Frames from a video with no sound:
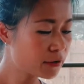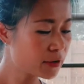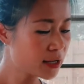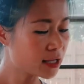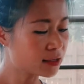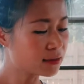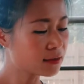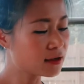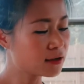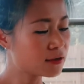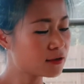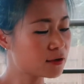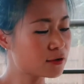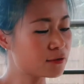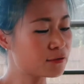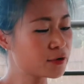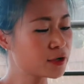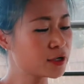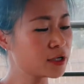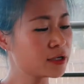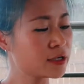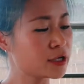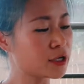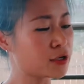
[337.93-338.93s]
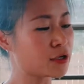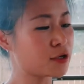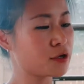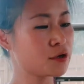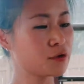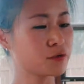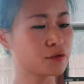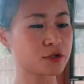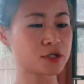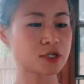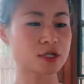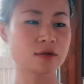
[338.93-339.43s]
Another really
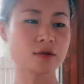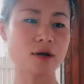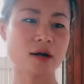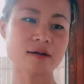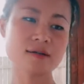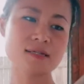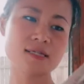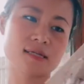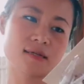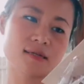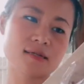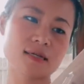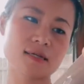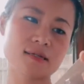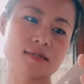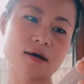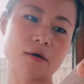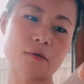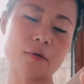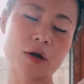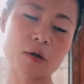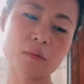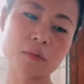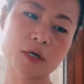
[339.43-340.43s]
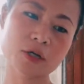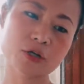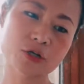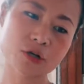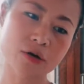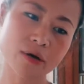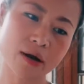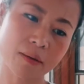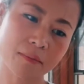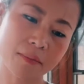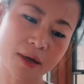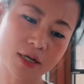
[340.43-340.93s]
cute narcissus. I want to make sure
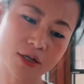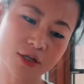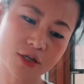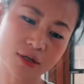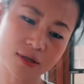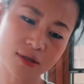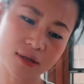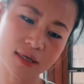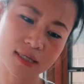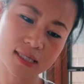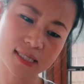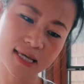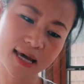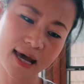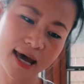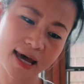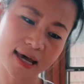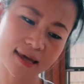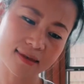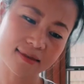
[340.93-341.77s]
I mention this guy.